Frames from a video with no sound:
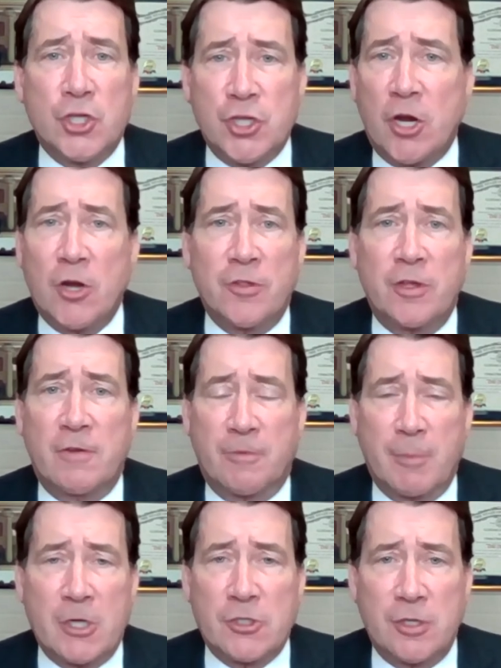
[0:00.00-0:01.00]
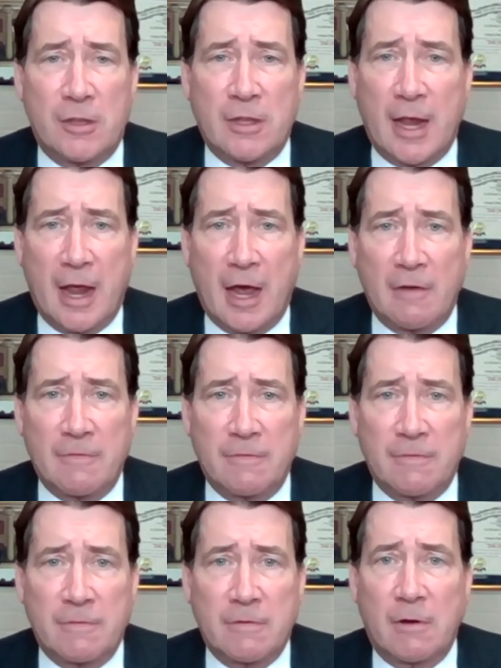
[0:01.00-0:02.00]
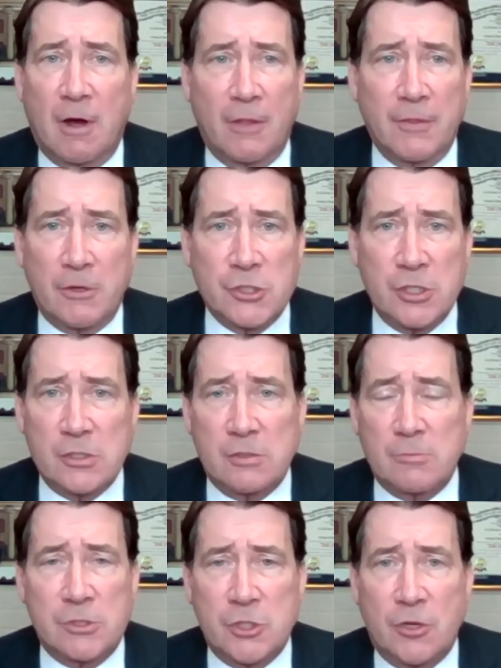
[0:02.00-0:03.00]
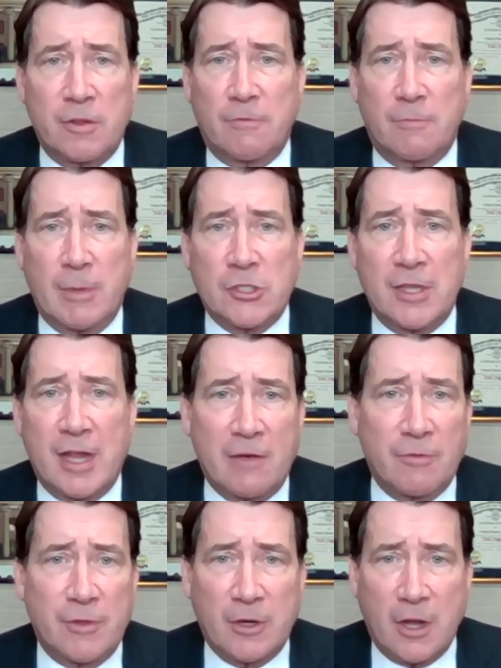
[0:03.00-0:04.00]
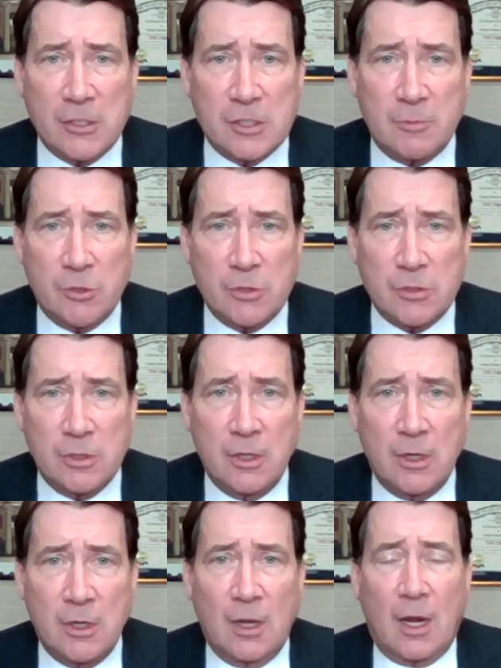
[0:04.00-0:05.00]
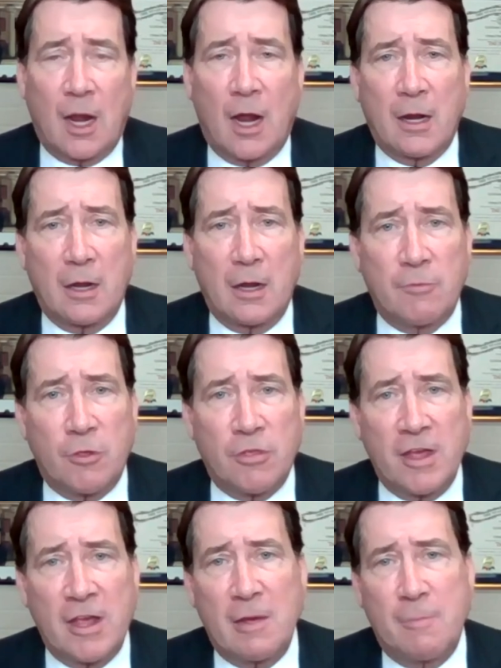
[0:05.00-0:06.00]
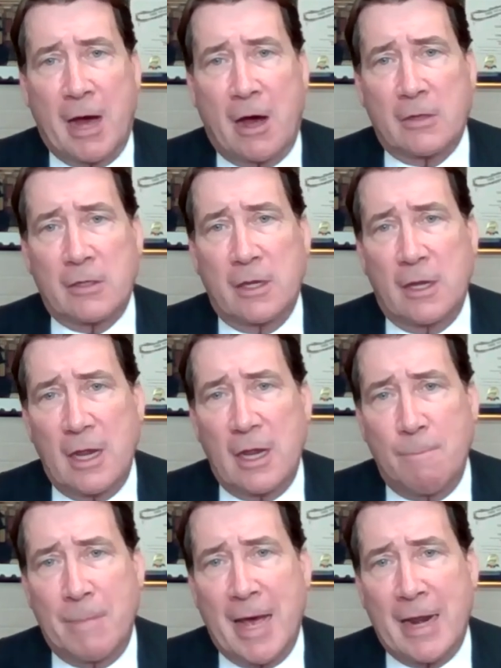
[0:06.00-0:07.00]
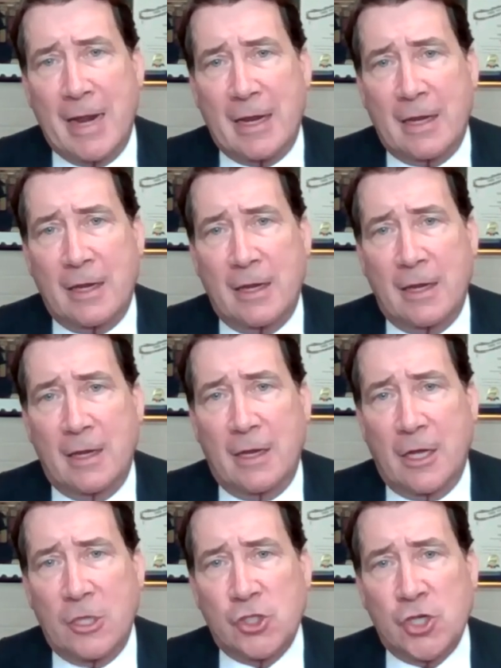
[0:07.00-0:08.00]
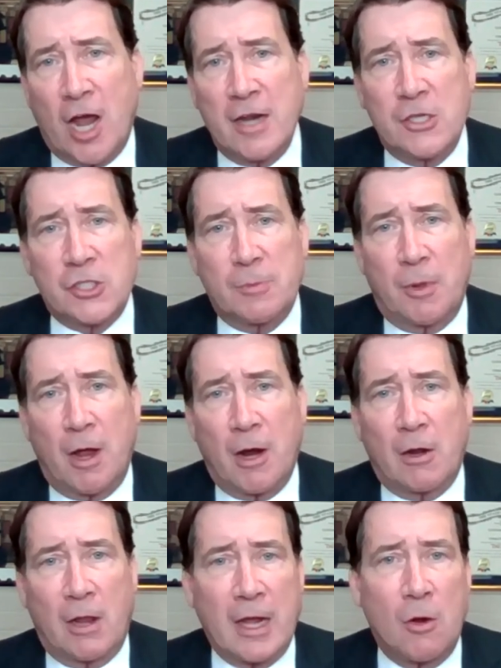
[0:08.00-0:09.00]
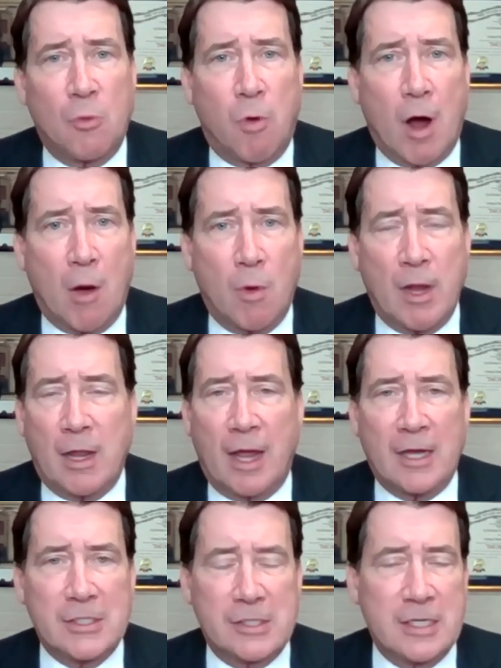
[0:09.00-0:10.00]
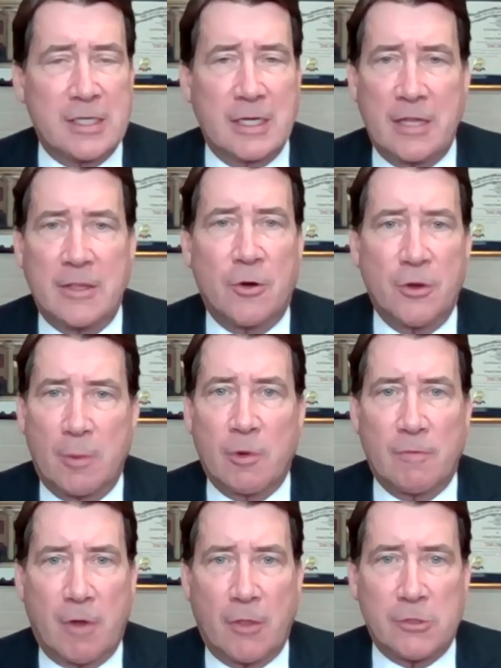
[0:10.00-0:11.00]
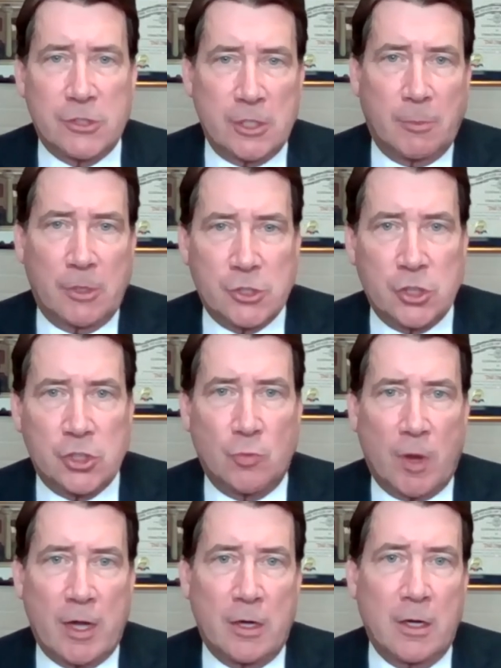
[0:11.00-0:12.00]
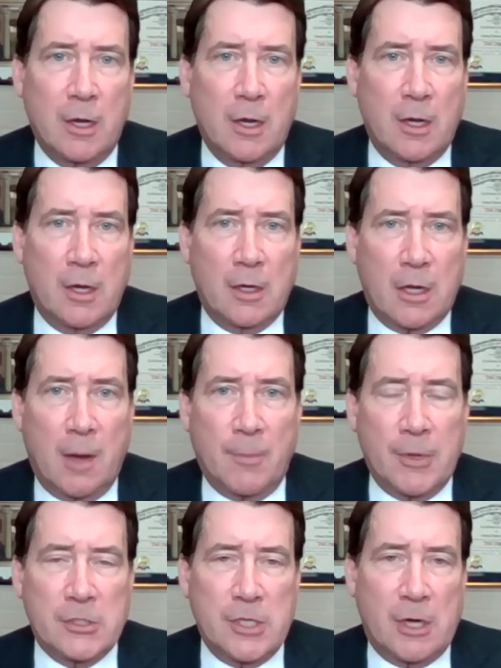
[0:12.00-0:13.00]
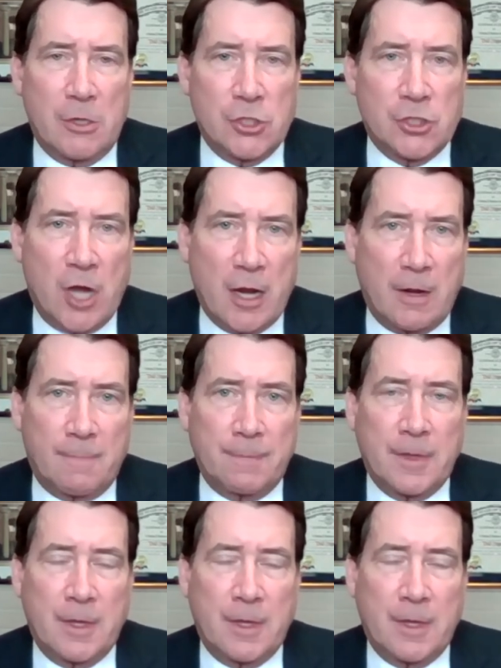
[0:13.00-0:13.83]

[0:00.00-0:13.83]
share the information that they have on their systems, share the information they have on their customers. And if you think about embedding a Chinese supplier like a Huawei, like a ZTE, there are a number of other similarly situated companies there in China.